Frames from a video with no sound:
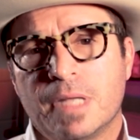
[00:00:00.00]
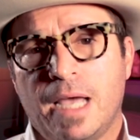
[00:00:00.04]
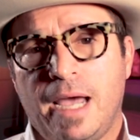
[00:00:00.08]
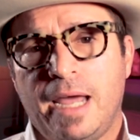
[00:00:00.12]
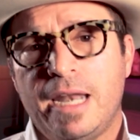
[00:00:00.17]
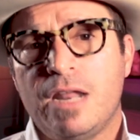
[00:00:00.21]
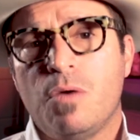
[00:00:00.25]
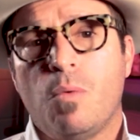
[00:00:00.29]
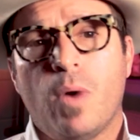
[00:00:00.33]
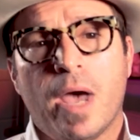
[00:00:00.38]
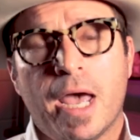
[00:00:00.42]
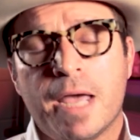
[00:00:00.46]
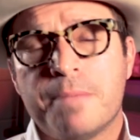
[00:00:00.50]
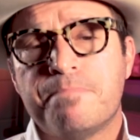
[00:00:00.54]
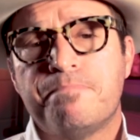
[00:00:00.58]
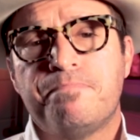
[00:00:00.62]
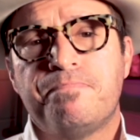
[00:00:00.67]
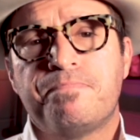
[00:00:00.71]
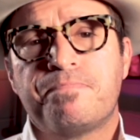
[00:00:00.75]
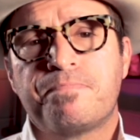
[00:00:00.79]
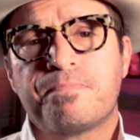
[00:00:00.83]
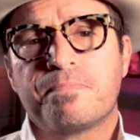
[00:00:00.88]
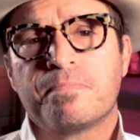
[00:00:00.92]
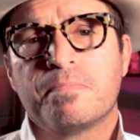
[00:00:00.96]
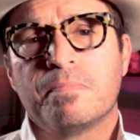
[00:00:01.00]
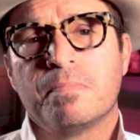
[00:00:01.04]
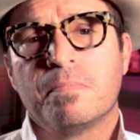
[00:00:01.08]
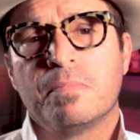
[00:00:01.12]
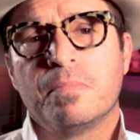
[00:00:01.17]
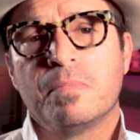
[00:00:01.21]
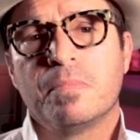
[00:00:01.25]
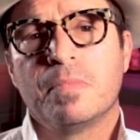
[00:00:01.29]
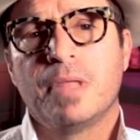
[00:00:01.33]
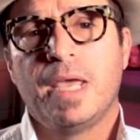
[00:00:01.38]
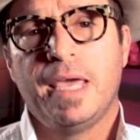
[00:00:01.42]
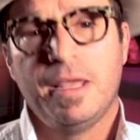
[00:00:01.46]
Anyway,
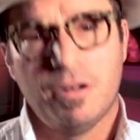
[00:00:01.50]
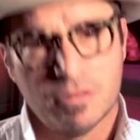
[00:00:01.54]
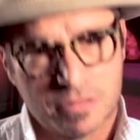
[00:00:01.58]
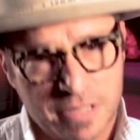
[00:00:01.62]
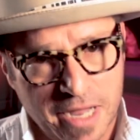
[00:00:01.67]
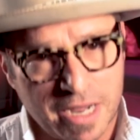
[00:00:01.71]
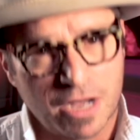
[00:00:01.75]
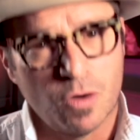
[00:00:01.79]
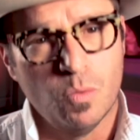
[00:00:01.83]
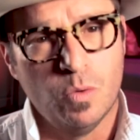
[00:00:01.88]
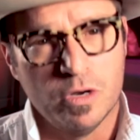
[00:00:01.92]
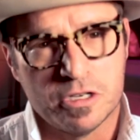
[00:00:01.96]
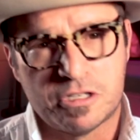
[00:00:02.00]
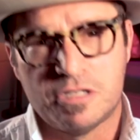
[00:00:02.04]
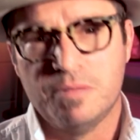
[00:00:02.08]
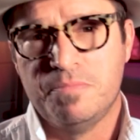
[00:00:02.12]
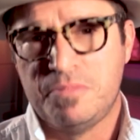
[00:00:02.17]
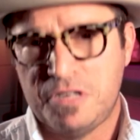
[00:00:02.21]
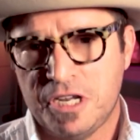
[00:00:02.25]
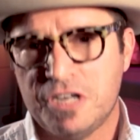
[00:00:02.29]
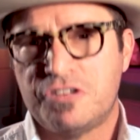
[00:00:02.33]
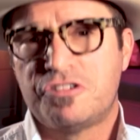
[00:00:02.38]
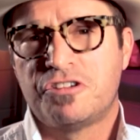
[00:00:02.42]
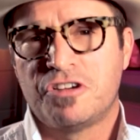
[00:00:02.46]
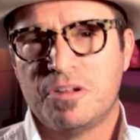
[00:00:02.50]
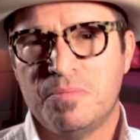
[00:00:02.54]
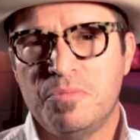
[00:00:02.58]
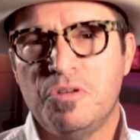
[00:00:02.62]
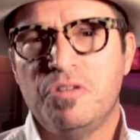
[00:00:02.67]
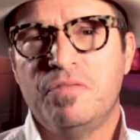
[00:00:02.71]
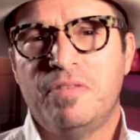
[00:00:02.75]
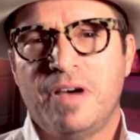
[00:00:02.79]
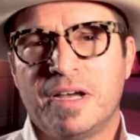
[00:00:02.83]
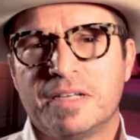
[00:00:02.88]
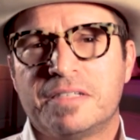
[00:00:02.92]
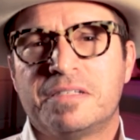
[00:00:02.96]
It'll take a wisdom teacher to
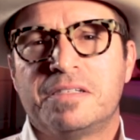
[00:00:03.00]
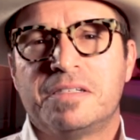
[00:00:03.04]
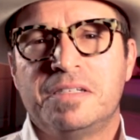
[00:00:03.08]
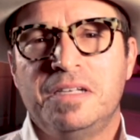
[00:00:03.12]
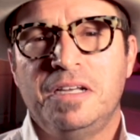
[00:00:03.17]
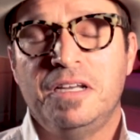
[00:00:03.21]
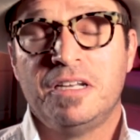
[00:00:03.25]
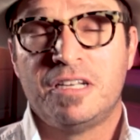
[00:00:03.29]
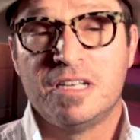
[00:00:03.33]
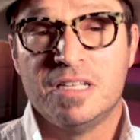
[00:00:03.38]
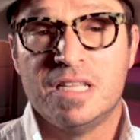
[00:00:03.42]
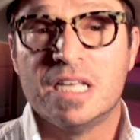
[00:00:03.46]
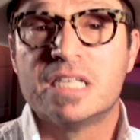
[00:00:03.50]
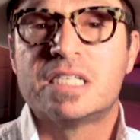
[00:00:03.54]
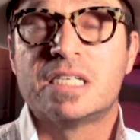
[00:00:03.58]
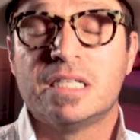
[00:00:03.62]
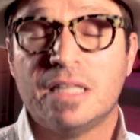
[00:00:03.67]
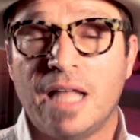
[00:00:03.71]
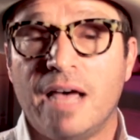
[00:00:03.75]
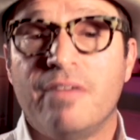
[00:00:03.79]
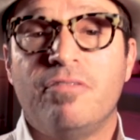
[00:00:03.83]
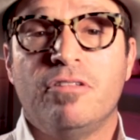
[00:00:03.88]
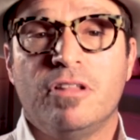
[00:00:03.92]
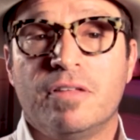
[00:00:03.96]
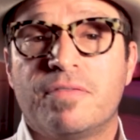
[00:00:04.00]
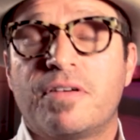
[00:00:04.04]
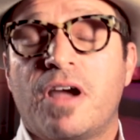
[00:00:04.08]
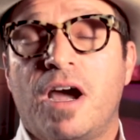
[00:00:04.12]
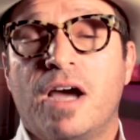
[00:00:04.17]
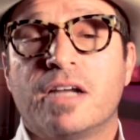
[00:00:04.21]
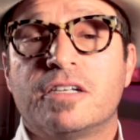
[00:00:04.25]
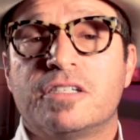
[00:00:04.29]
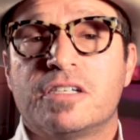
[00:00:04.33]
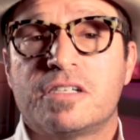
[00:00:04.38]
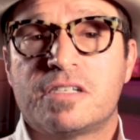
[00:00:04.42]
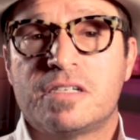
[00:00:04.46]
move us to this level of
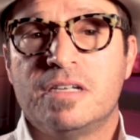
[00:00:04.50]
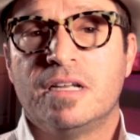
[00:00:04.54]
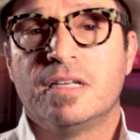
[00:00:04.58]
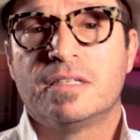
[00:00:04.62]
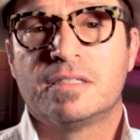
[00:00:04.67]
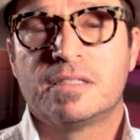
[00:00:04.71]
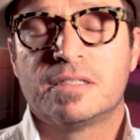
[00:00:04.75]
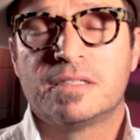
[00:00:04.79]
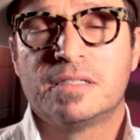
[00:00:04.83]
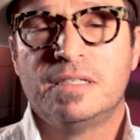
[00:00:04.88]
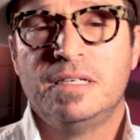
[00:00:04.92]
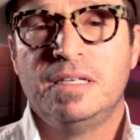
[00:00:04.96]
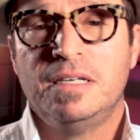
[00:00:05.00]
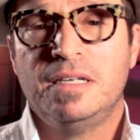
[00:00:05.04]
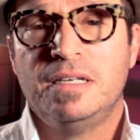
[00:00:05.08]
consciousness.